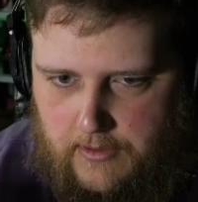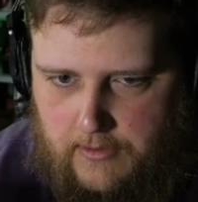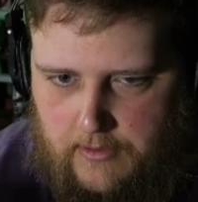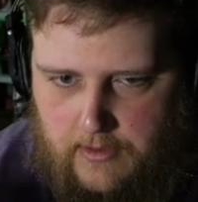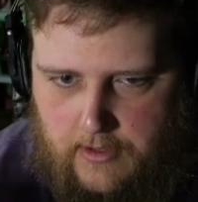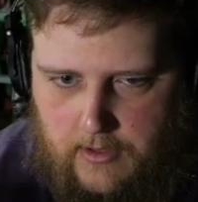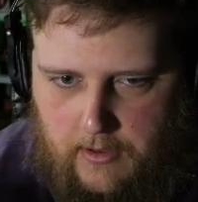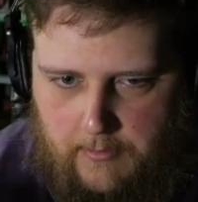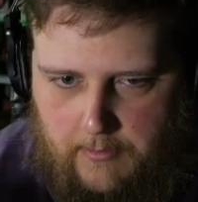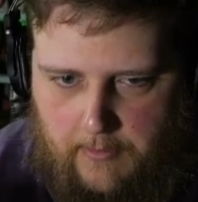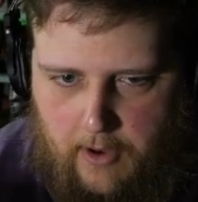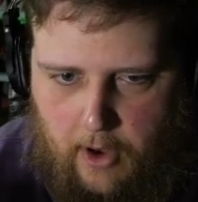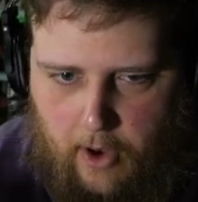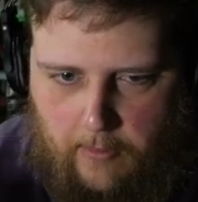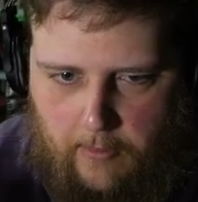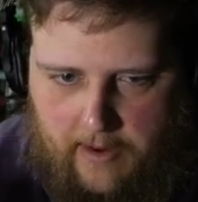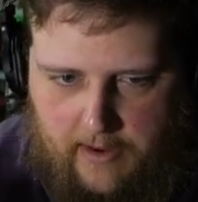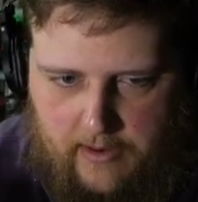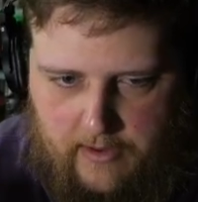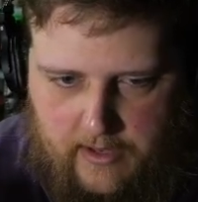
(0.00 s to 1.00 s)
to all
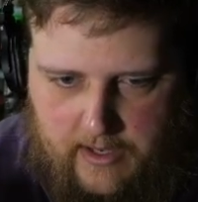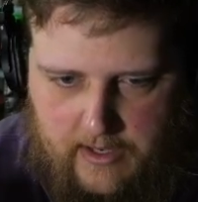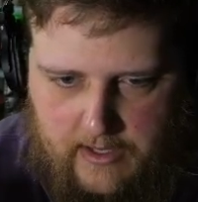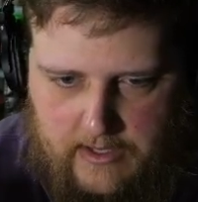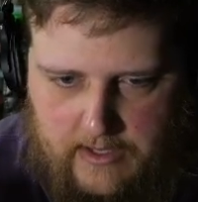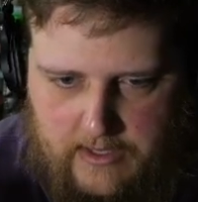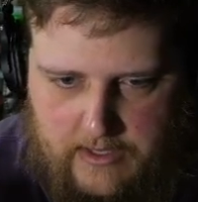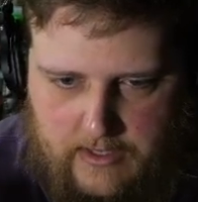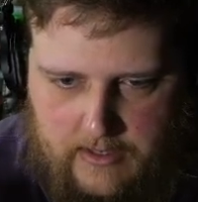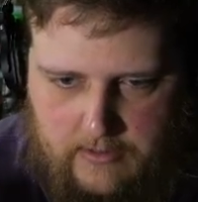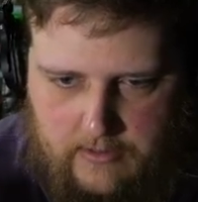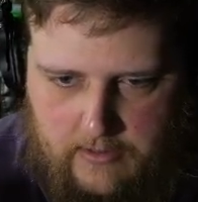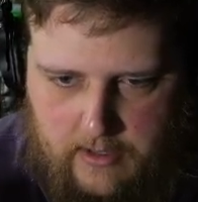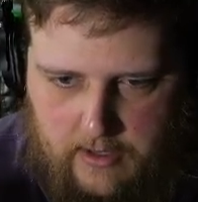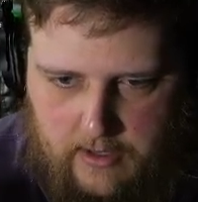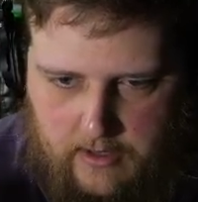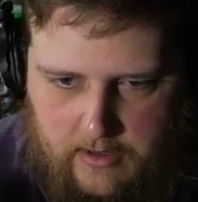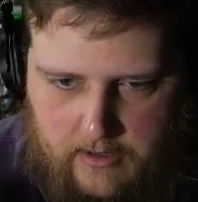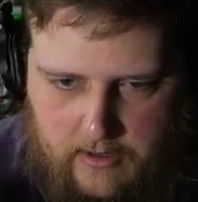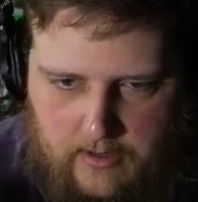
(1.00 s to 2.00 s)
my links
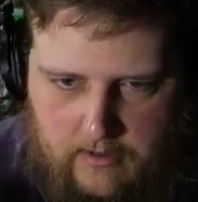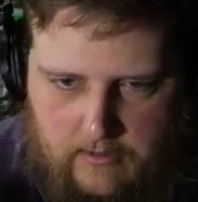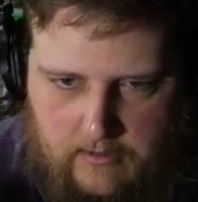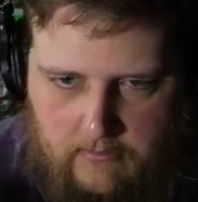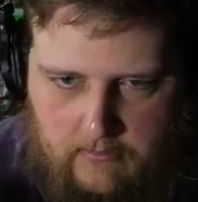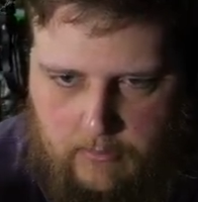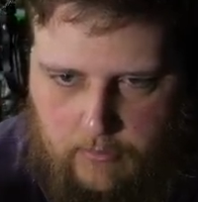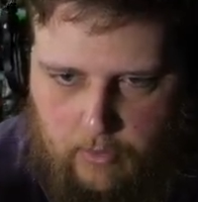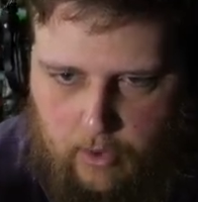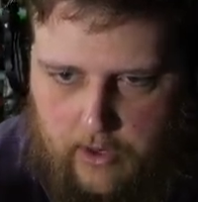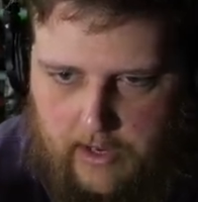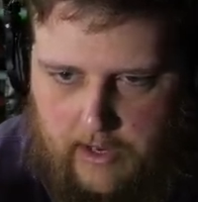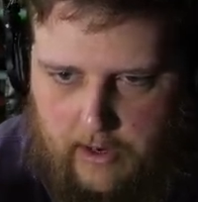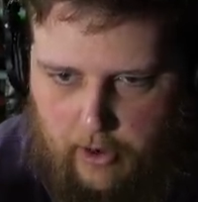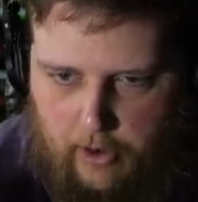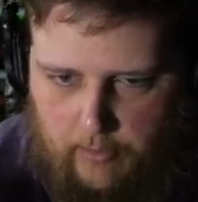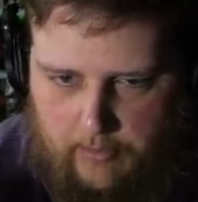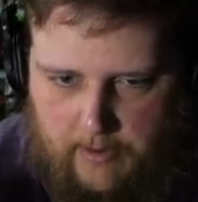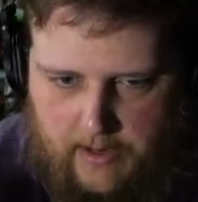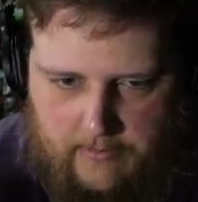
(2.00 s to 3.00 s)
to look at all
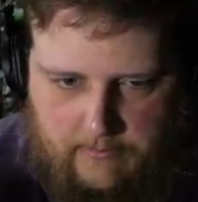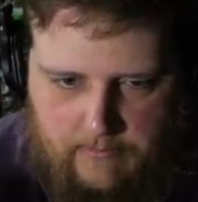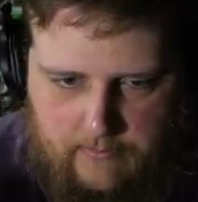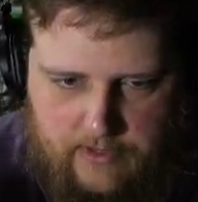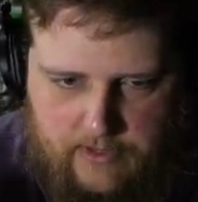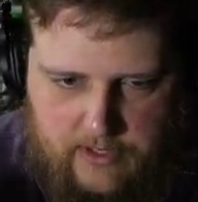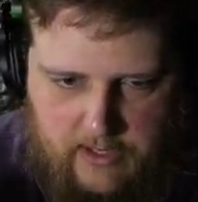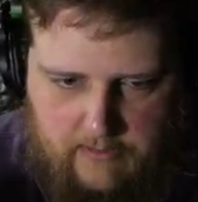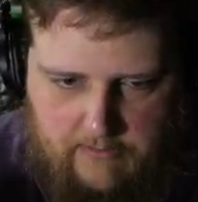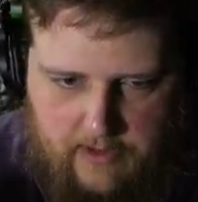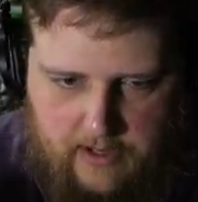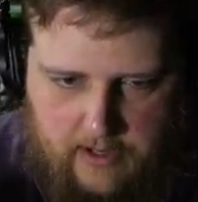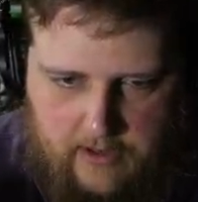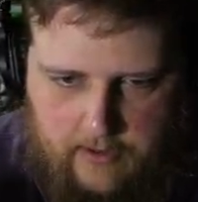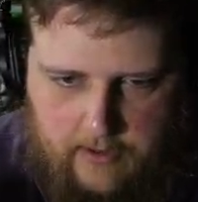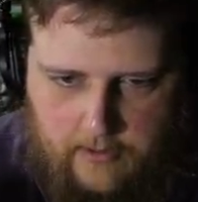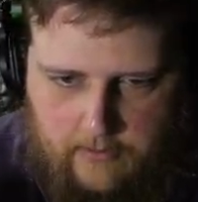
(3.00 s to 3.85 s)
my stuff that I do.